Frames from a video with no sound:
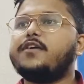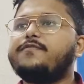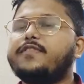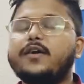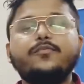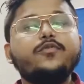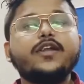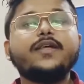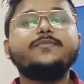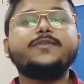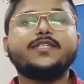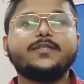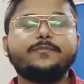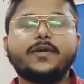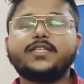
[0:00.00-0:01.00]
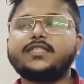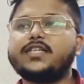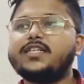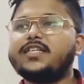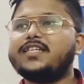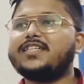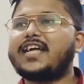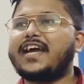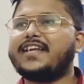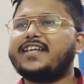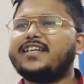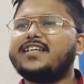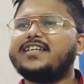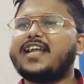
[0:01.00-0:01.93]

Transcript: someone has invested in Titan in